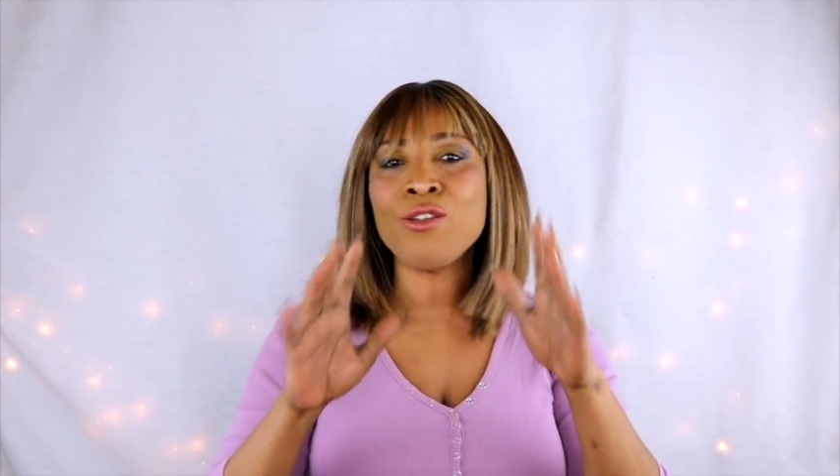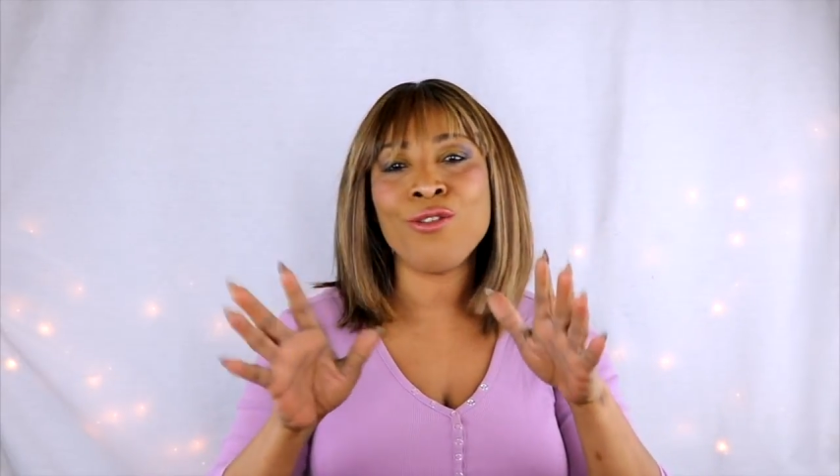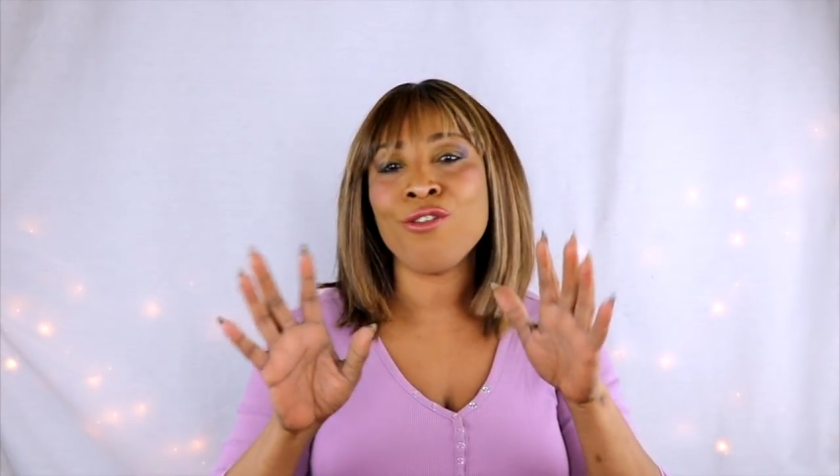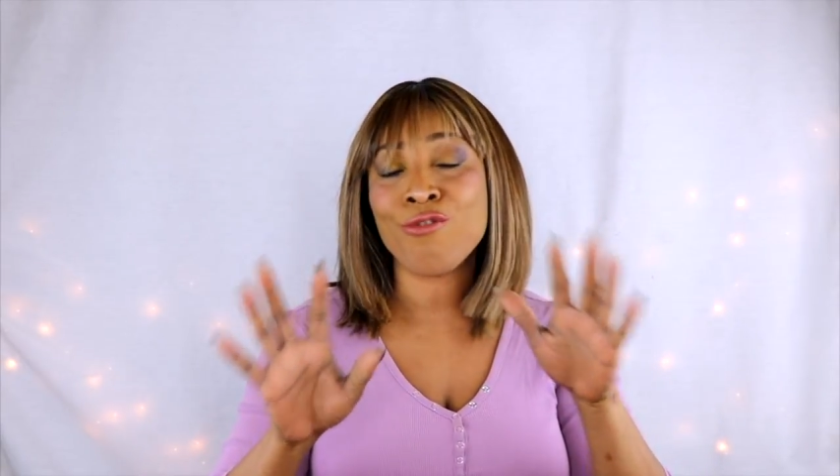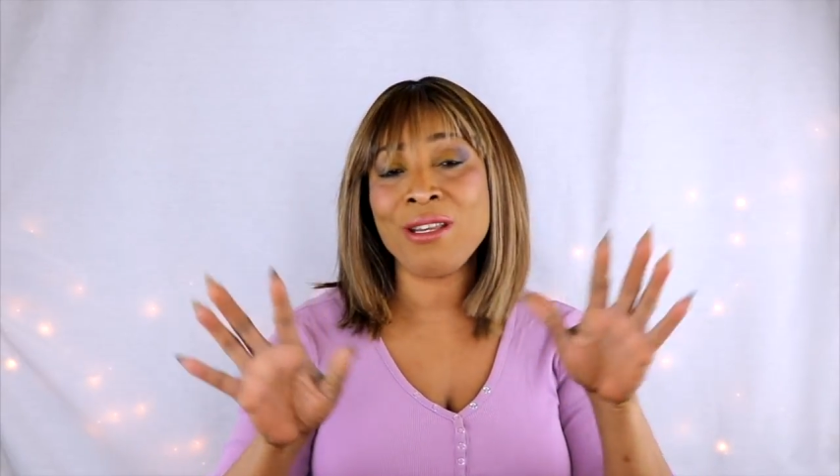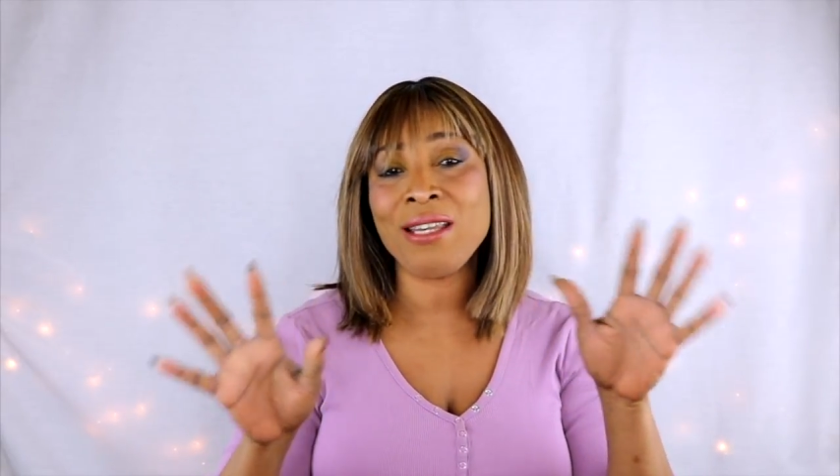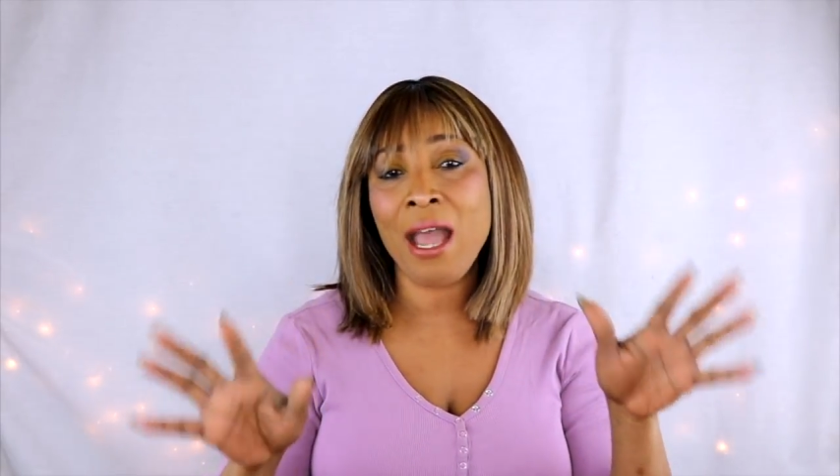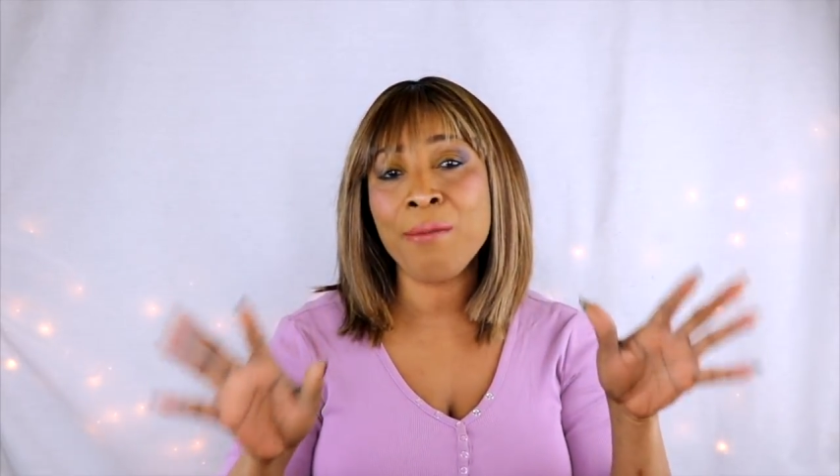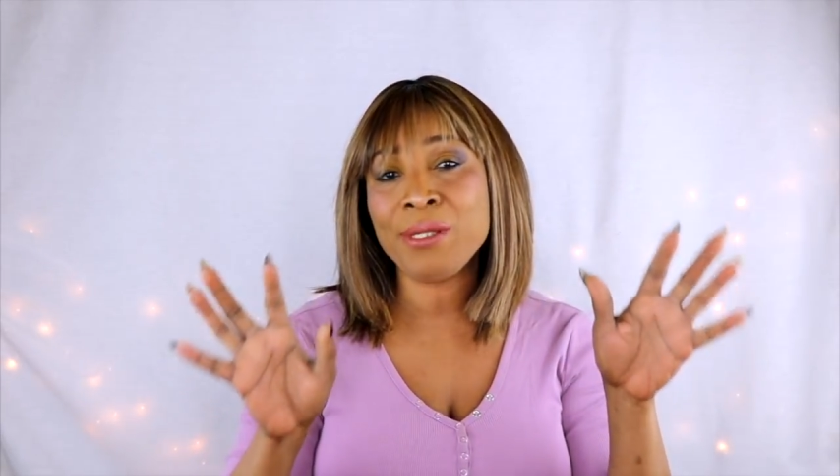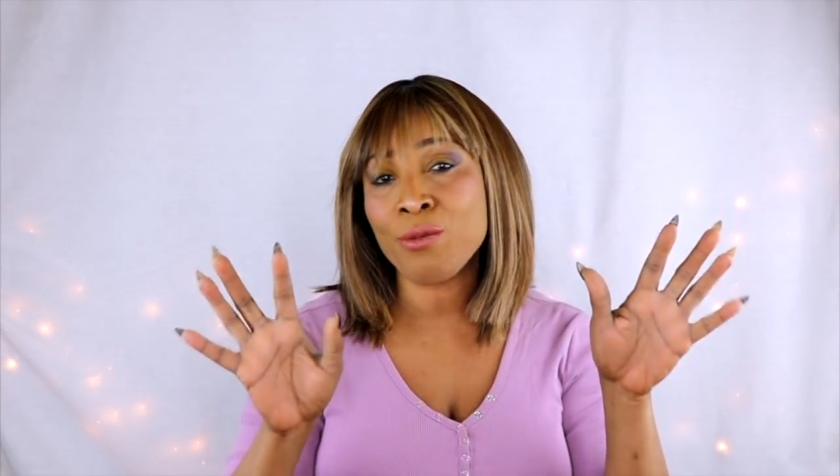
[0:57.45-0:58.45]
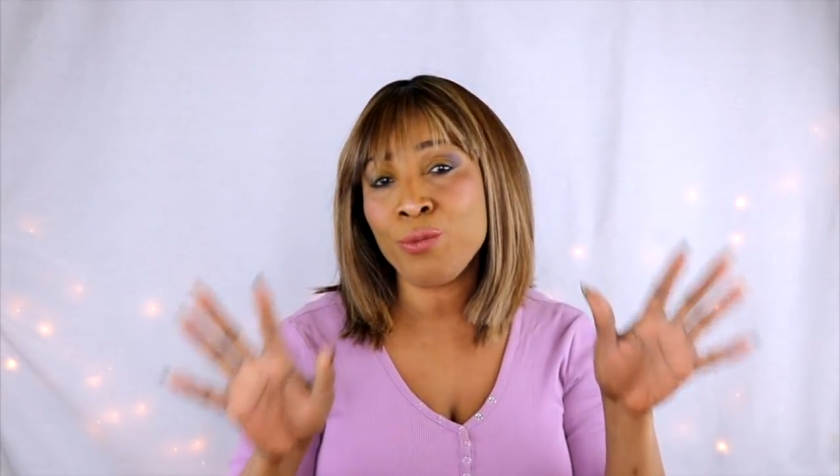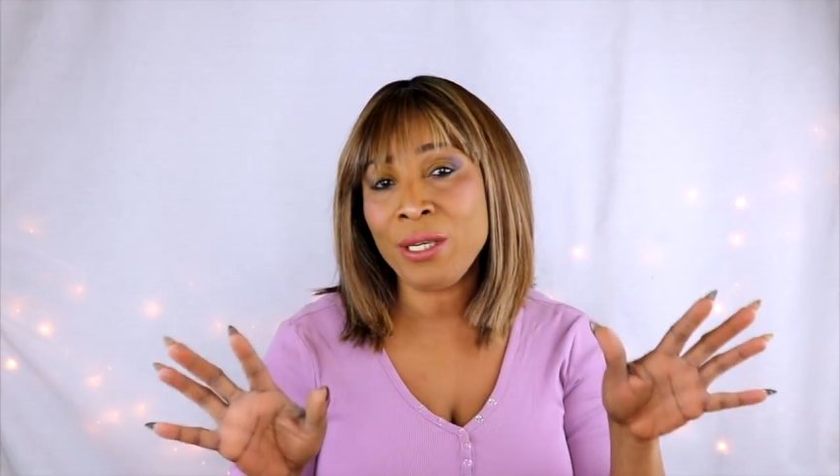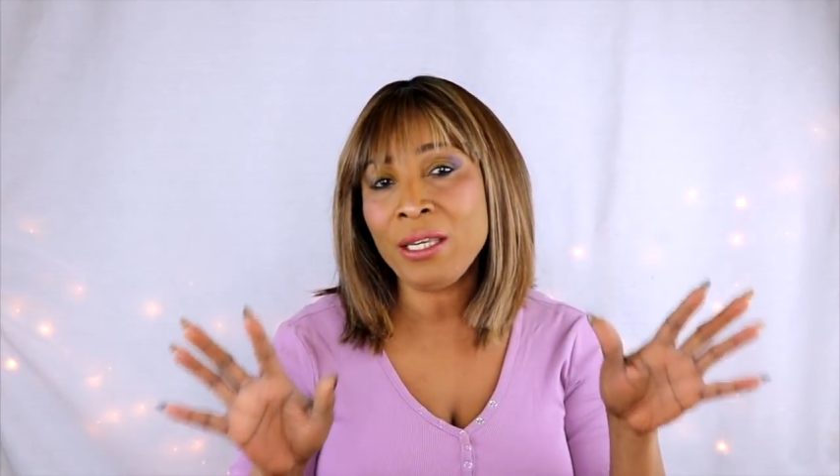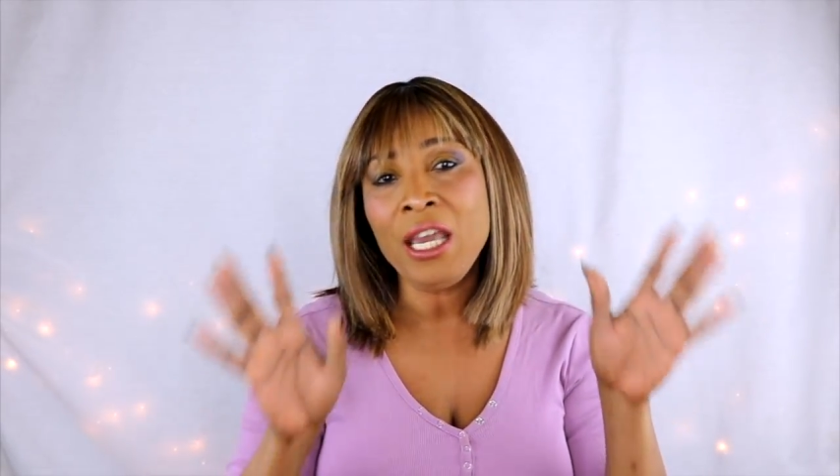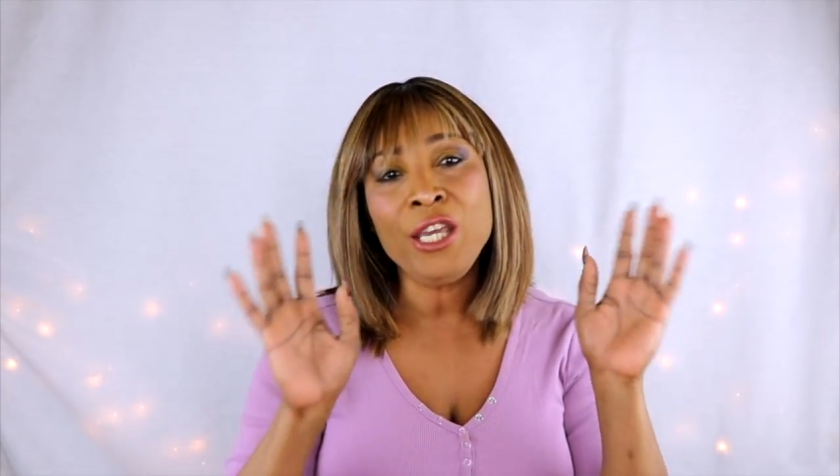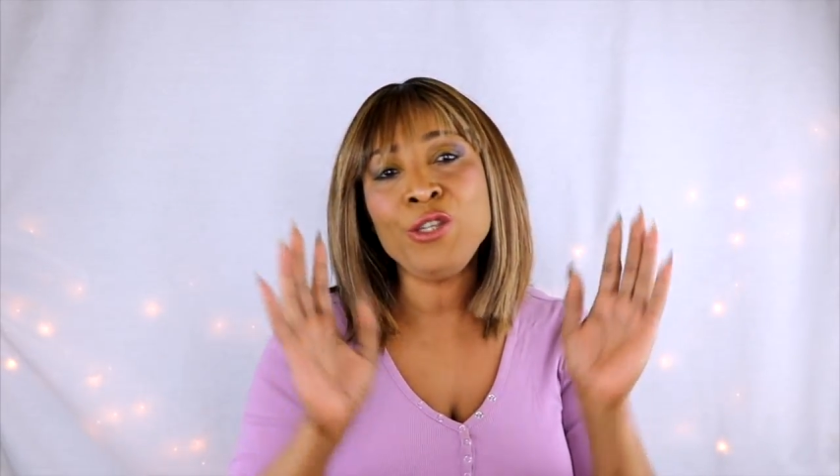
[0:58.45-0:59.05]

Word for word: two to three times a week,